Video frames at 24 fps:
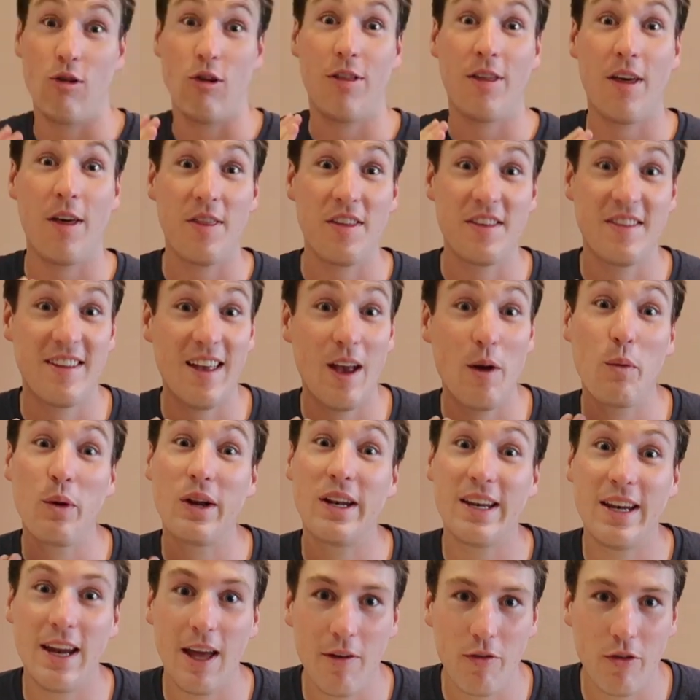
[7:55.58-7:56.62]
so I thought this day
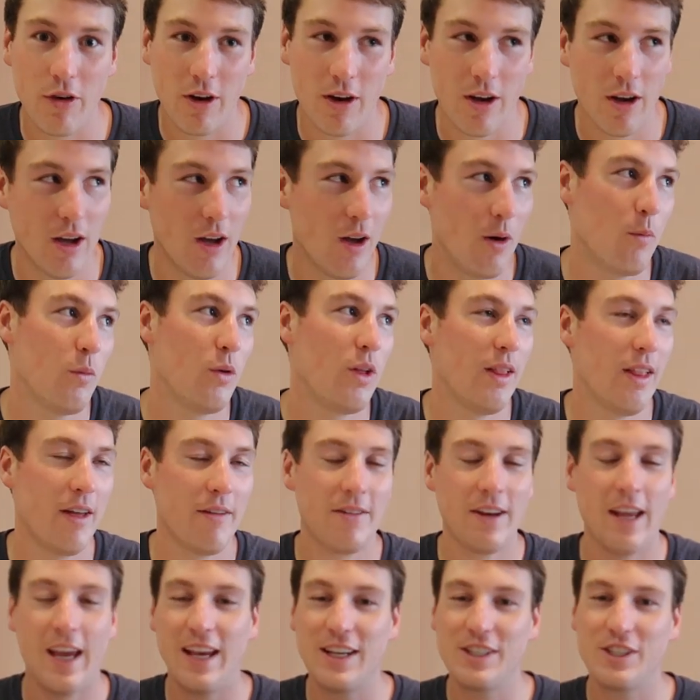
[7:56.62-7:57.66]
would never come. We
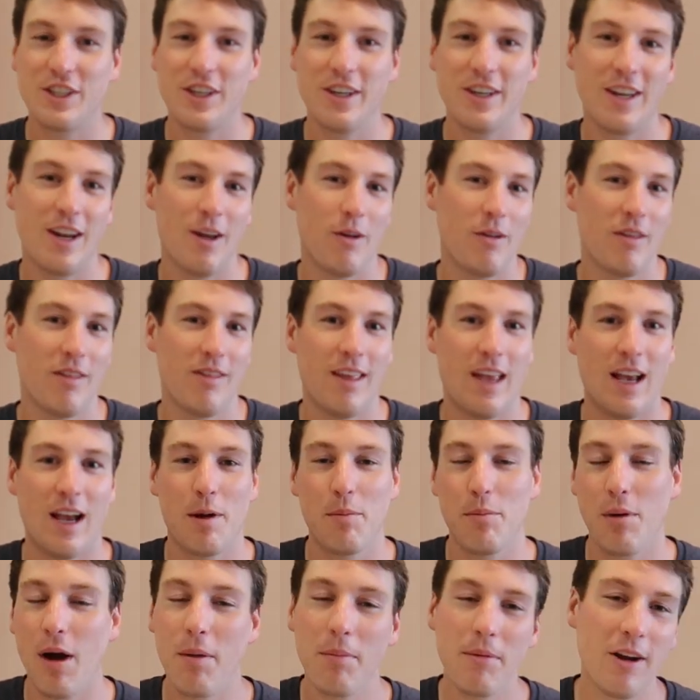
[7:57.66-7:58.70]
love Asia, and I was like,
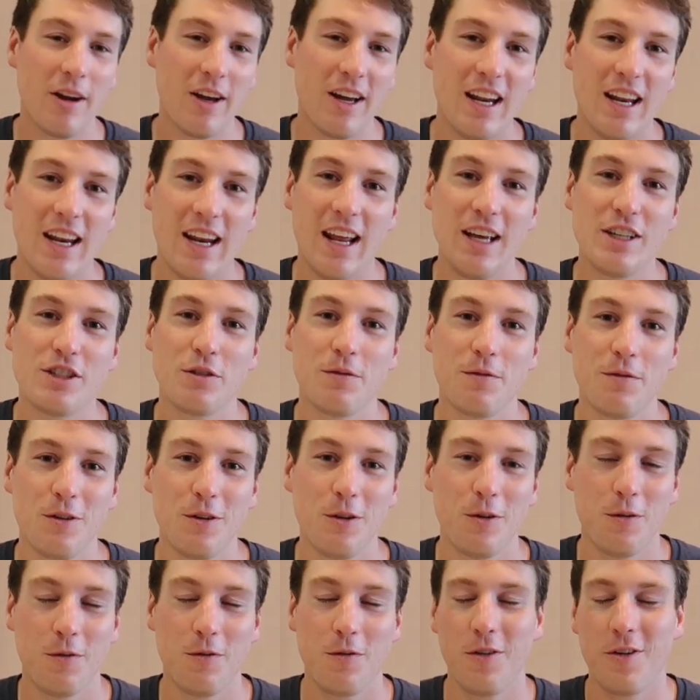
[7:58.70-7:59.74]
I'm probably not gonna eat Asian
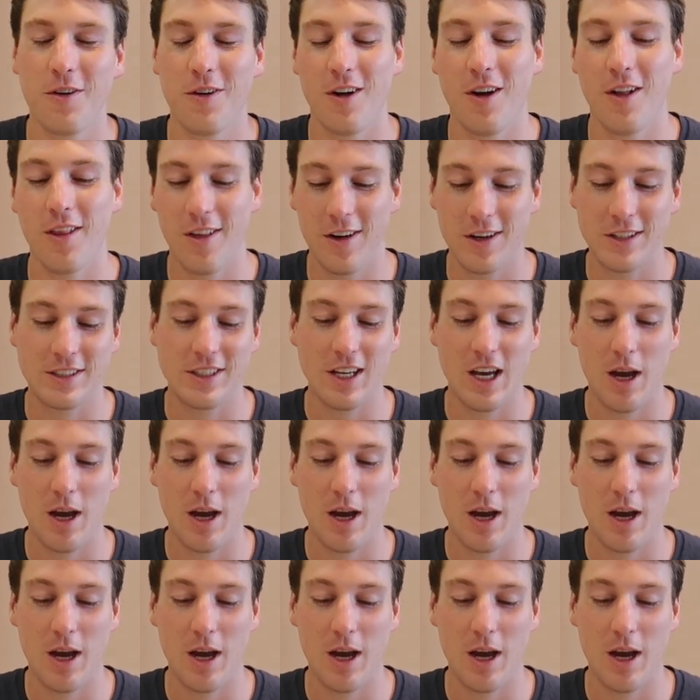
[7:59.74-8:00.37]
food for a long